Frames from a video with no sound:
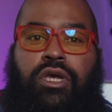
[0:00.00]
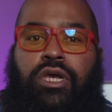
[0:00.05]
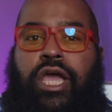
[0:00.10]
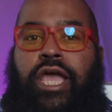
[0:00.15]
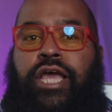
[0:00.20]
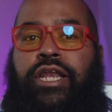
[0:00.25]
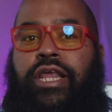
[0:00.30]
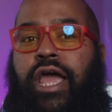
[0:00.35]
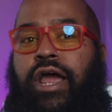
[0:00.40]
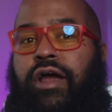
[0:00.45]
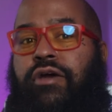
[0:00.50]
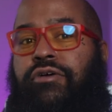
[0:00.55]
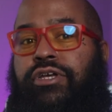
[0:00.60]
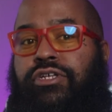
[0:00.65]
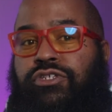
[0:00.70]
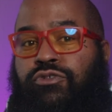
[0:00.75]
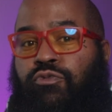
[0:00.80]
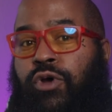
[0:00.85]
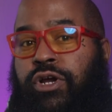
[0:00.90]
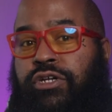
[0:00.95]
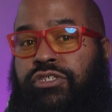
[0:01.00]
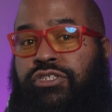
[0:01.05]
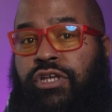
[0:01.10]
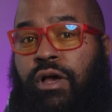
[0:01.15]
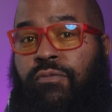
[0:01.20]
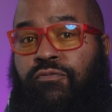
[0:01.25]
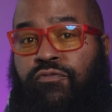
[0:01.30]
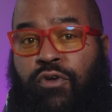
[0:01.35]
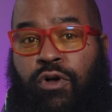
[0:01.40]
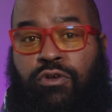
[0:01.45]
In areas where
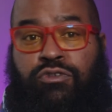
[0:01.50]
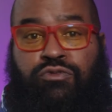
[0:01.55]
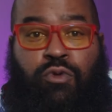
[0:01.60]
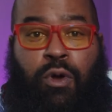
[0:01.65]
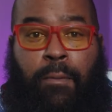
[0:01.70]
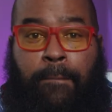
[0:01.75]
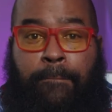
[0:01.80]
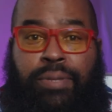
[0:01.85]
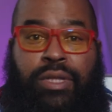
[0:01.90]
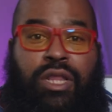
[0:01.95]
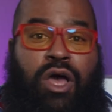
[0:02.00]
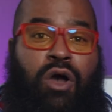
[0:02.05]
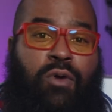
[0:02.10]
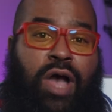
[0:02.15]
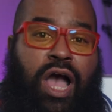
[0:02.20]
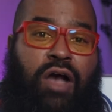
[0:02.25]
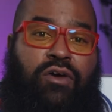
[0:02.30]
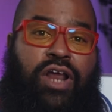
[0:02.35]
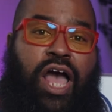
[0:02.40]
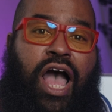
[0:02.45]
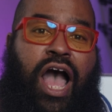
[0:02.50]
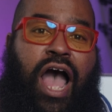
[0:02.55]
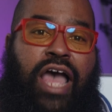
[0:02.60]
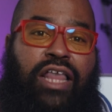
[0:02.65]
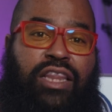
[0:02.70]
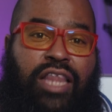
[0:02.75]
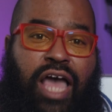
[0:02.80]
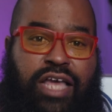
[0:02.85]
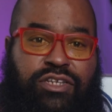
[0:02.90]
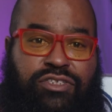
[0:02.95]
some phones will blow out
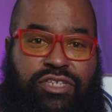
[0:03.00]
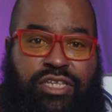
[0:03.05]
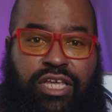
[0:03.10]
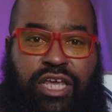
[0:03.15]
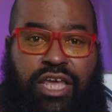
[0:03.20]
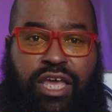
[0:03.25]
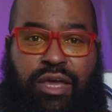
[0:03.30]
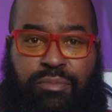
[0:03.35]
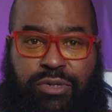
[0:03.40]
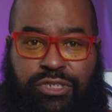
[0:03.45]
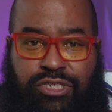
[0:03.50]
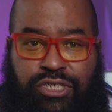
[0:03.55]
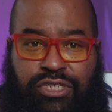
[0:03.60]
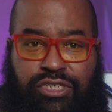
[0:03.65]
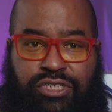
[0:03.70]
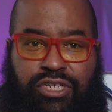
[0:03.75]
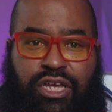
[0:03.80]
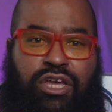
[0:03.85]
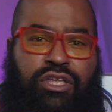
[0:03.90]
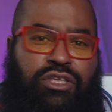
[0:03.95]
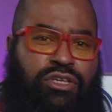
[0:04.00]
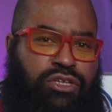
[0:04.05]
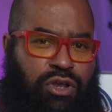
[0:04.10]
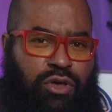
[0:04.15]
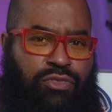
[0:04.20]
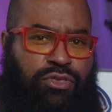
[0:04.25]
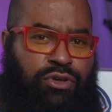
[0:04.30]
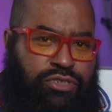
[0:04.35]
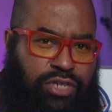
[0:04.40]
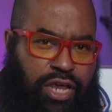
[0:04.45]
highlights in the images,
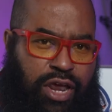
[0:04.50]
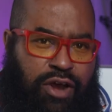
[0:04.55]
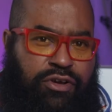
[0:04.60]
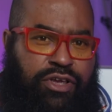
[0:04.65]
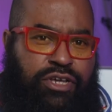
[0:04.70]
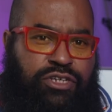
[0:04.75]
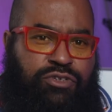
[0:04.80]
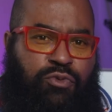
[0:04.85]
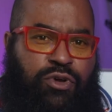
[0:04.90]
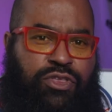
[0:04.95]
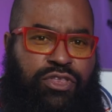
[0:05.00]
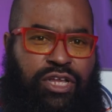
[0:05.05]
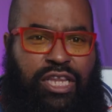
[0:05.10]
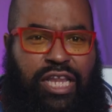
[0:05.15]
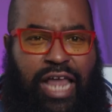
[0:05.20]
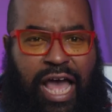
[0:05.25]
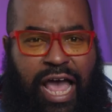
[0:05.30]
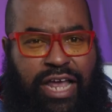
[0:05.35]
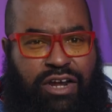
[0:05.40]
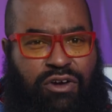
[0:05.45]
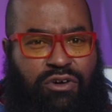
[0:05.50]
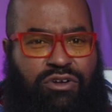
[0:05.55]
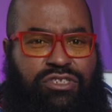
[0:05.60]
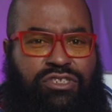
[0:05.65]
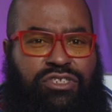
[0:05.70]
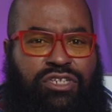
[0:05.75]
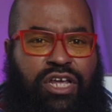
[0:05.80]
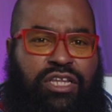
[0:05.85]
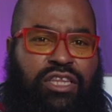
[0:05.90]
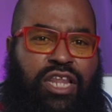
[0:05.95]
those areas where the light or
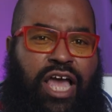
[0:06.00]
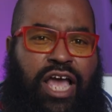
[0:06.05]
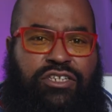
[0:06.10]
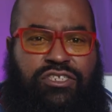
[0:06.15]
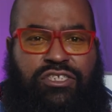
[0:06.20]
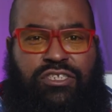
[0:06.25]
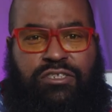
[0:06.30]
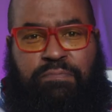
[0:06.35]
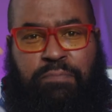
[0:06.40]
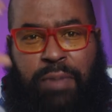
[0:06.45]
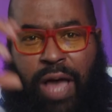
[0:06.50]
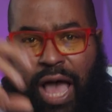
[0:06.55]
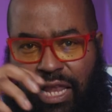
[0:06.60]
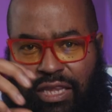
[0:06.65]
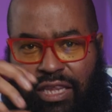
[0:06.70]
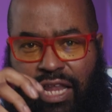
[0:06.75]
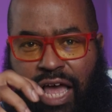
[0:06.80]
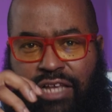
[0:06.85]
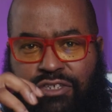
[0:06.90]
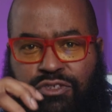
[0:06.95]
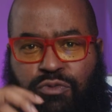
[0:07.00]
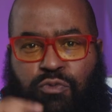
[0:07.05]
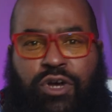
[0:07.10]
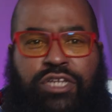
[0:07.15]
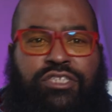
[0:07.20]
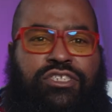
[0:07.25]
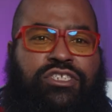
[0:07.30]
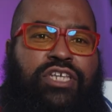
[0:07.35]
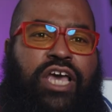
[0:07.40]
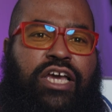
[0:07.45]
sunlight spotlights
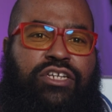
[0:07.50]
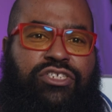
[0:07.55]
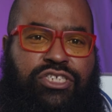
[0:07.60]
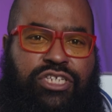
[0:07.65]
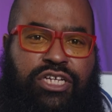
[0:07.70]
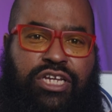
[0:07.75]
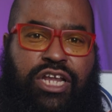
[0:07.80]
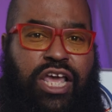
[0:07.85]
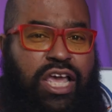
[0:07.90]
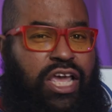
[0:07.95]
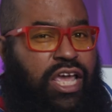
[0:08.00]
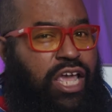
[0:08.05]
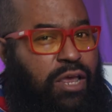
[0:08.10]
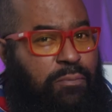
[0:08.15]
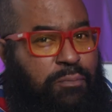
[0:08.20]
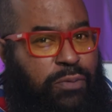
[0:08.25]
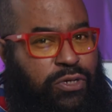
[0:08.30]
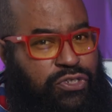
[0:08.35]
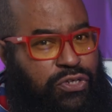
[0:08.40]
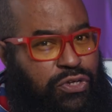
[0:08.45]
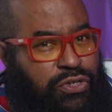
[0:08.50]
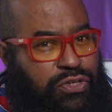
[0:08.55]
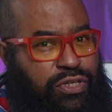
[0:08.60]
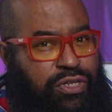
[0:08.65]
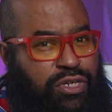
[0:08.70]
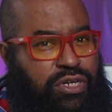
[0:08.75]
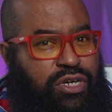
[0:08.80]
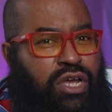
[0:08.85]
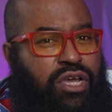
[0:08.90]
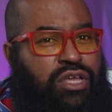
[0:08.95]
one section in
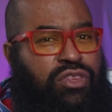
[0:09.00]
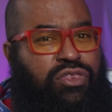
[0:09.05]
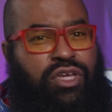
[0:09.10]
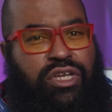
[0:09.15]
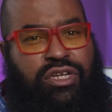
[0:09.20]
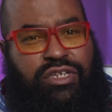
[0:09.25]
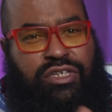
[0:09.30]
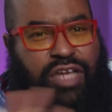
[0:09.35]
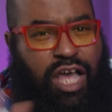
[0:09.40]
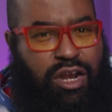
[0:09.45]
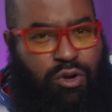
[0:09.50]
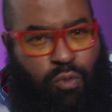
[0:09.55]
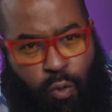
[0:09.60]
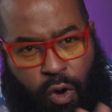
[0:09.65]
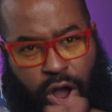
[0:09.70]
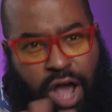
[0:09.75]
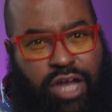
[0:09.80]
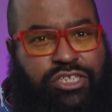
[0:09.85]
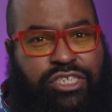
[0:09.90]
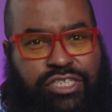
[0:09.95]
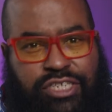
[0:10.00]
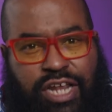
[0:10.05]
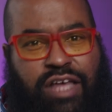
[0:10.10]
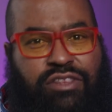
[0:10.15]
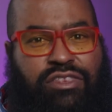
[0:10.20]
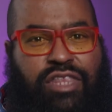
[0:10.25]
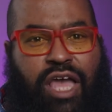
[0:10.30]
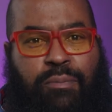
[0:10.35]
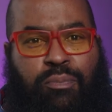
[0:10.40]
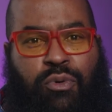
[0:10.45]
particular, then kind of washes
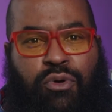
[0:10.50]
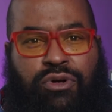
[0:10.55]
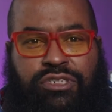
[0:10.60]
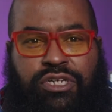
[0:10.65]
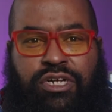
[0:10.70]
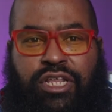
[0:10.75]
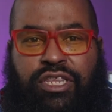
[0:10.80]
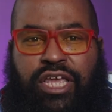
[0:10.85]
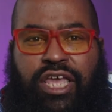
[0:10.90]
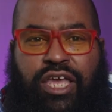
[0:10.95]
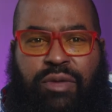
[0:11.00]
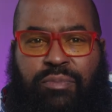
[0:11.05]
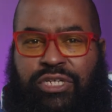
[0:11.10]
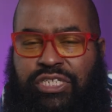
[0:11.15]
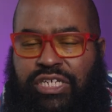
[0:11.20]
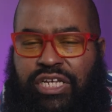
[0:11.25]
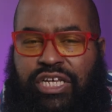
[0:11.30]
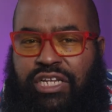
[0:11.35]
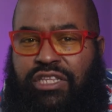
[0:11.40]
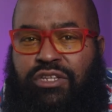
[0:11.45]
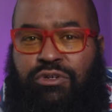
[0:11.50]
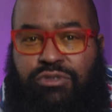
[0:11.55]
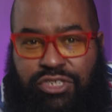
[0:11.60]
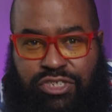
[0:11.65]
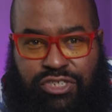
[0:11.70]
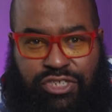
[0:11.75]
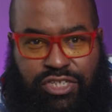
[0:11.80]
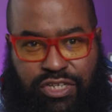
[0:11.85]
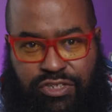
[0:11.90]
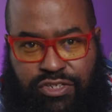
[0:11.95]
out that portion of the image. It
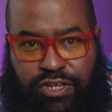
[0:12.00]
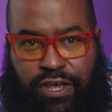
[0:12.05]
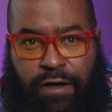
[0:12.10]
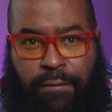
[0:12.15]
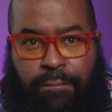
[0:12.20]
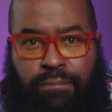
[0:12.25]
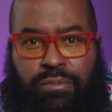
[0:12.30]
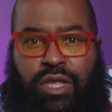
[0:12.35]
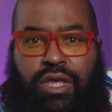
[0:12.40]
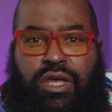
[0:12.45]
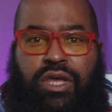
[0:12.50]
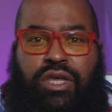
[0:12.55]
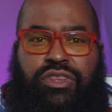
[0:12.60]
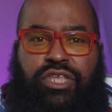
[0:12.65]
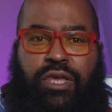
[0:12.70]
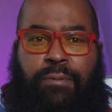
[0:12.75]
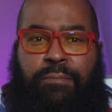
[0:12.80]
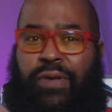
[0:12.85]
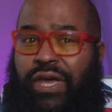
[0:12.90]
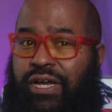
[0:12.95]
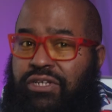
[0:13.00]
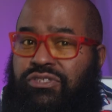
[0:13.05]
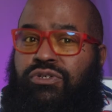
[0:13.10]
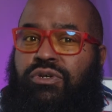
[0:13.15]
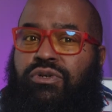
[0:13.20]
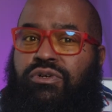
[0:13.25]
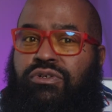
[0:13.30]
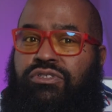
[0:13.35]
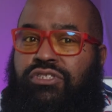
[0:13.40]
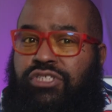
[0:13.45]
loses detail. The
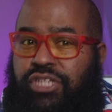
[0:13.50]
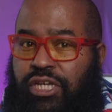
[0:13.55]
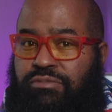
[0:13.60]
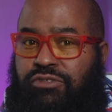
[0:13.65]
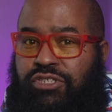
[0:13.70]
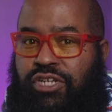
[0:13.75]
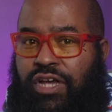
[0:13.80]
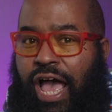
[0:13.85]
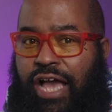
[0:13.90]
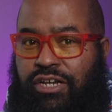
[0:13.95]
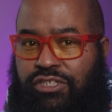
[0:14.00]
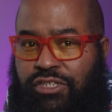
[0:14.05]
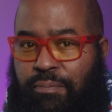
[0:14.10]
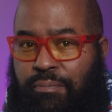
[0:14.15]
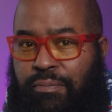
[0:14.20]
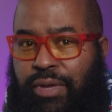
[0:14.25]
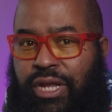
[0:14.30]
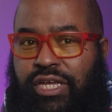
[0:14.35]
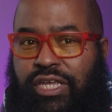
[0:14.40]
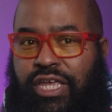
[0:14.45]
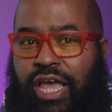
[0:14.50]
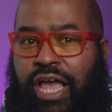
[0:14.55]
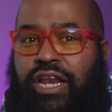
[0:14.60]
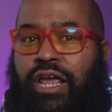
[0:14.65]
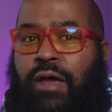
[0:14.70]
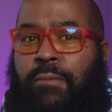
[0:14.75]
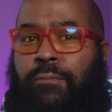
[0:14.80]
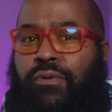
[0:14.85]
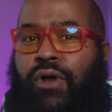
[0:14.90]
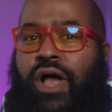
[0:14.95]
Pixel seems to actually mitigate
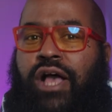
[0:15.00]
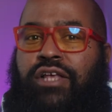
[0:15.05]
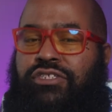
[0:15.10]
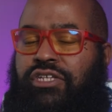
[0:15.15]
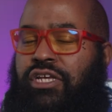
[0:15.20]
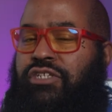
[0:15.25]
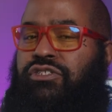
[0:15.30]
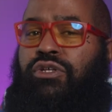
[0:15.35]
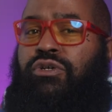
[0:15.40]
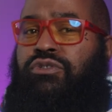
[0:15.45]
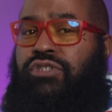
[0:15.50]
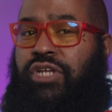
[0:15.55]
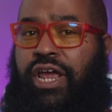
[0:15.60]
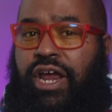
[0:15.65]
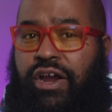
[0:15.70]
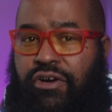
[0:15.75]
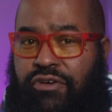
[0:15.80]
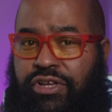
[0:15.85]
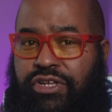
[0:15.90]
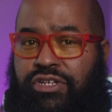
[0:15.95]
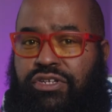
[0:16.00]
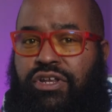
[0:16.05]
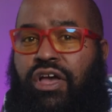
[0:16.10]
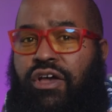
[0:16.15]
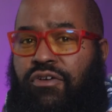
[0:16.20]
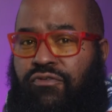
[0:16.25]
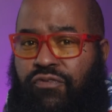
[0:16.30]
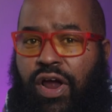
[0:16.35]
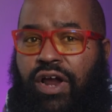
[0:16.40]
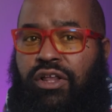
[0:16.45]
and process those areas
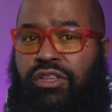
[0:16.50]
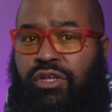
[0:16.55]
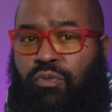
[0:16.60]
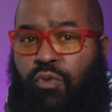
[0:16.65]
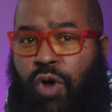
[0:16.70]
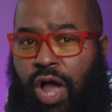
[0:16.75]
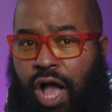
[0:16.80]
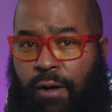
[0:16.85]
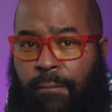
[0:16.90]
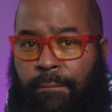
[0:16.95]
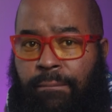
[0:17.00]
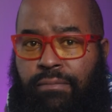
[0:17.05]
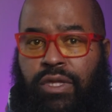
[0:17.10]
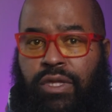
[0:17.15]
fairly well.